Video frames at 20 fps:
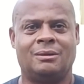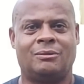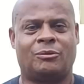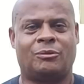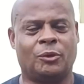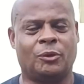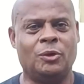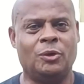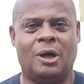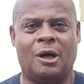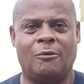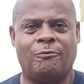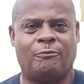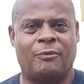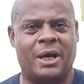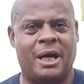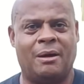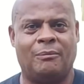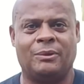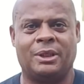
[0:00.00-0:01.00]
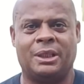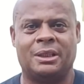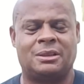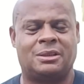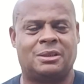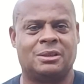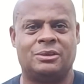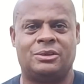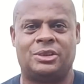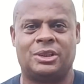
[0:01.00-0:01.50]
threw her family
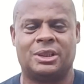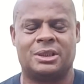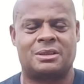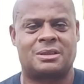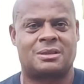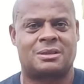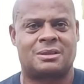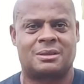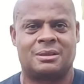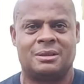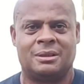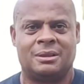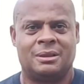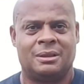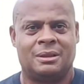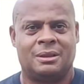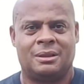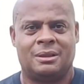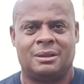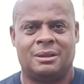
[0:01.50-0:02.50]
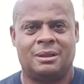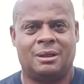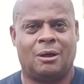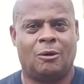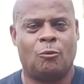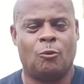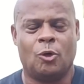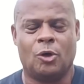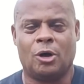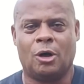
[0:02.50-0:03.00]
into just a
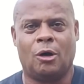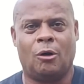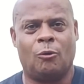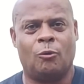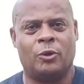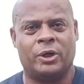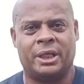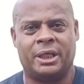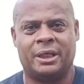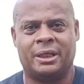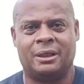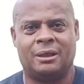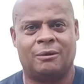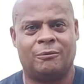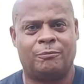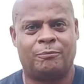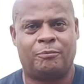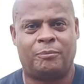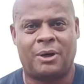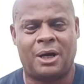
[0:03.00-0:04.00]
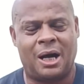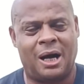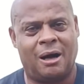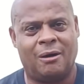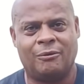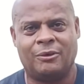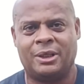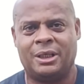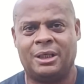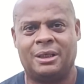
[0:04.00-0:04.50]
whirlwind of
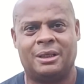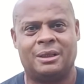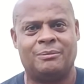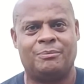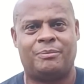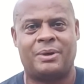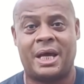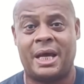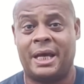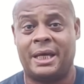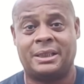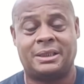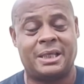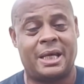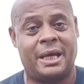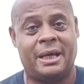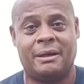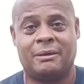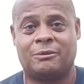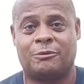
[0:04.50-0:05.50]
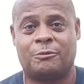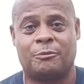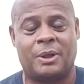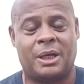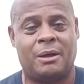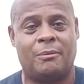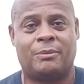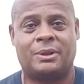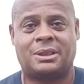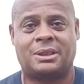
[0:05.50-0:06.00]
poverty and bad times,
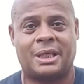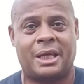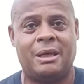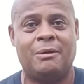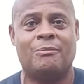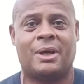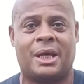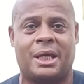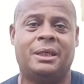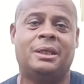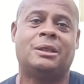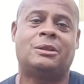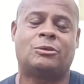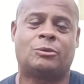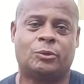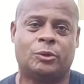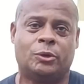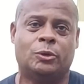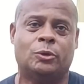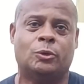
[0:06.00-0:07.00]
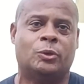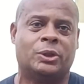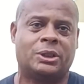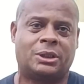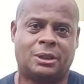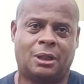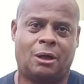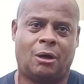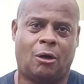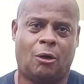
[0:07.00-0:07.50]
man. But they made it through with
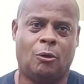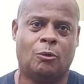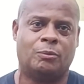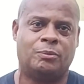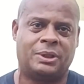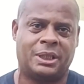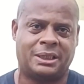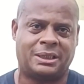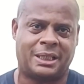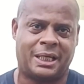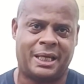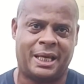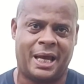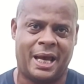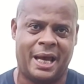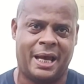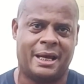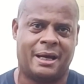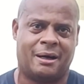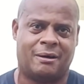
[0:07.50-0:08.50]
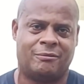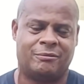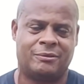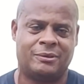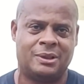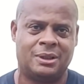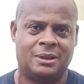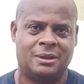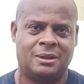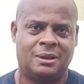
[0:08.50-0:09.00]
the hope that they have.
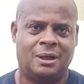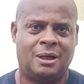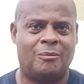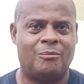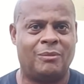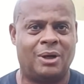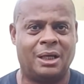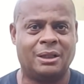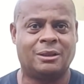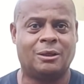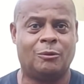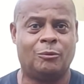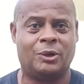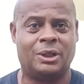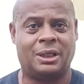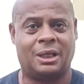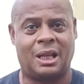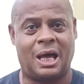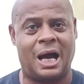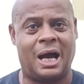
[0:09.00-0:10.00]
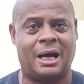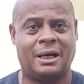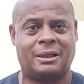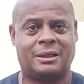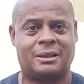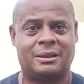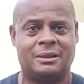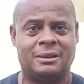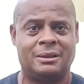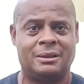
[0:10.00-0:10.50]
Her mother would lock